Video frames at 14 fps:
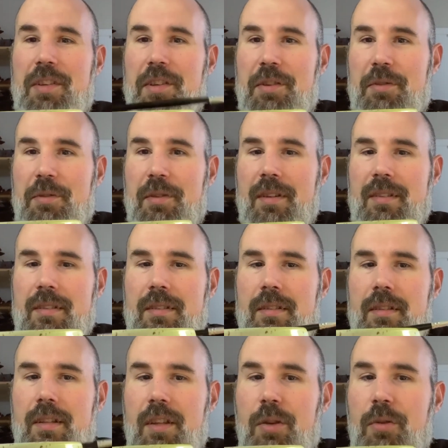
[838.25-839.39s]
to
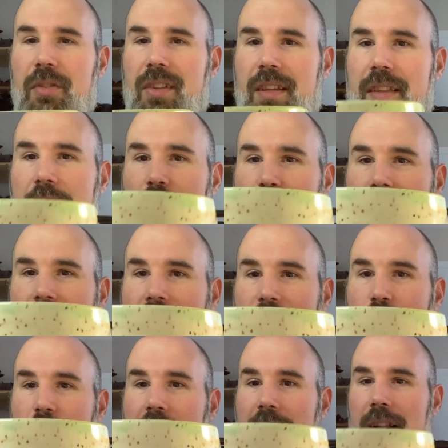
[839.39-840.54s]
using this one as
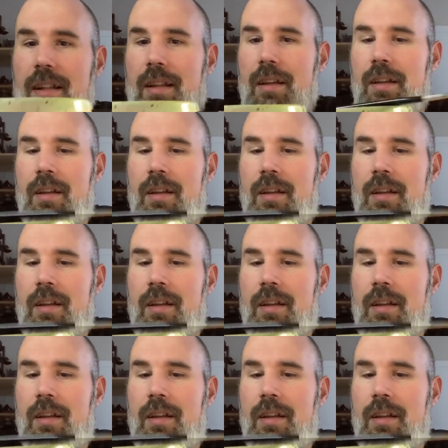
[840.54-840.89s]
well.